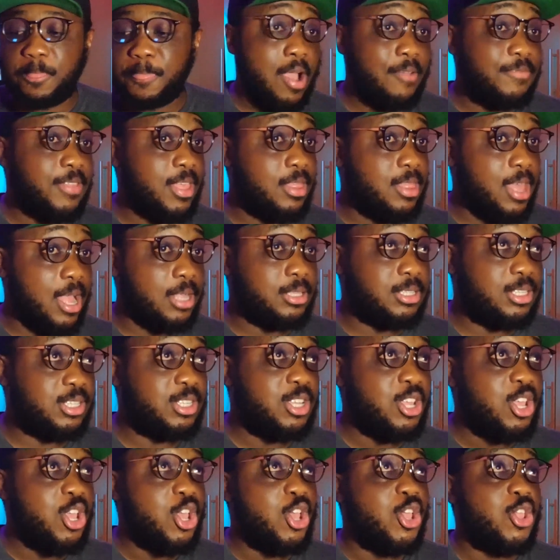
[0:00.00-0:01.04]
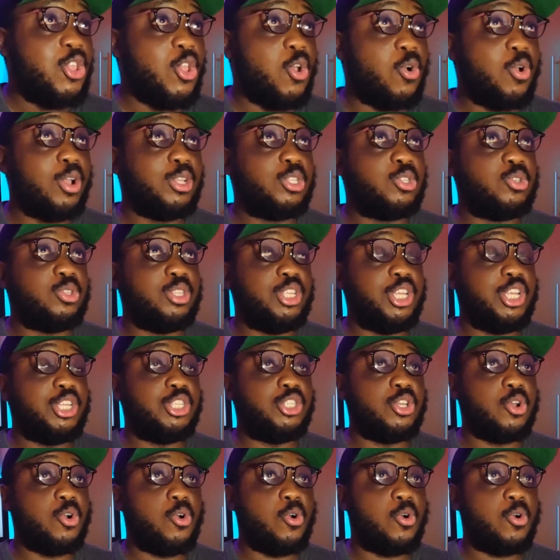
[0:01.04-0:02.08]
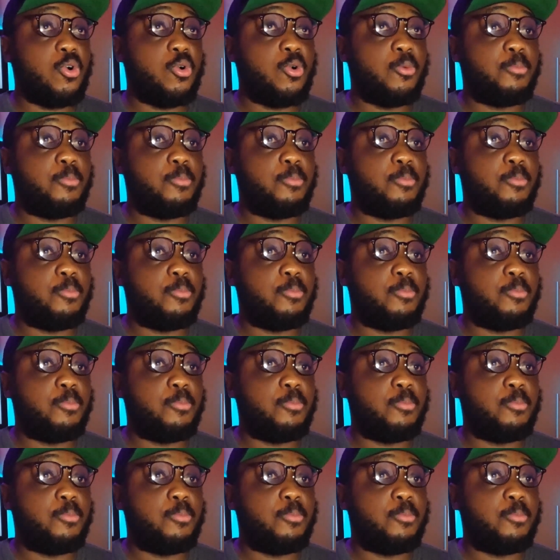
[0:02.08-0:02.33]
After that, you're going to need your